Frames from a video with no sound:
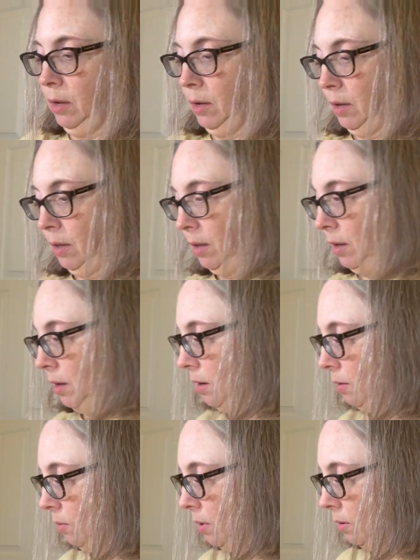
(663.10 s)
And
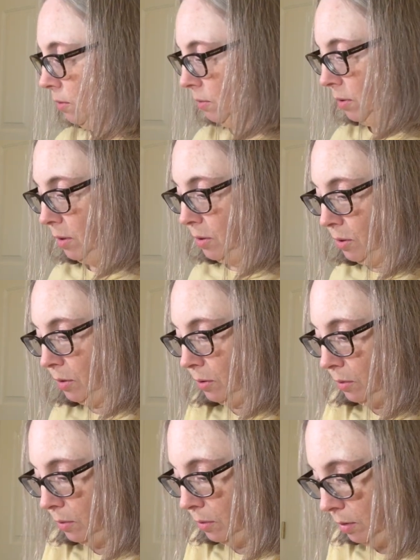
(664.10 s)
then we are going
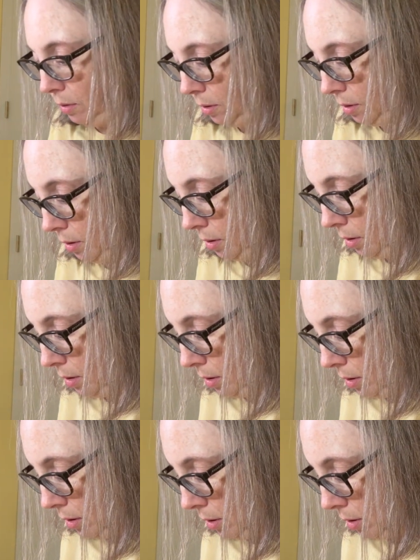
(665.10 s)
to
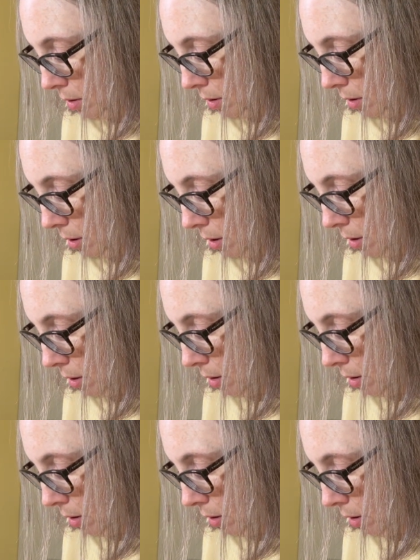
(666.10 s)
get it
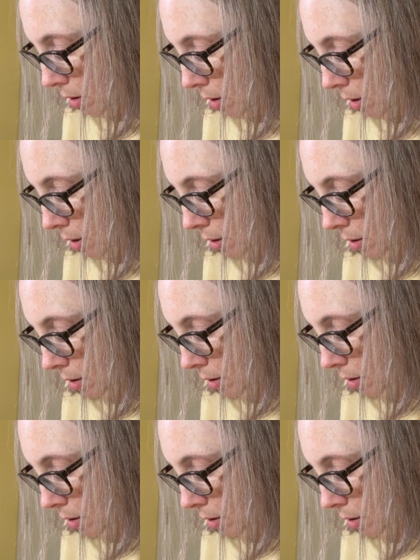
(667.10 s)
aligned,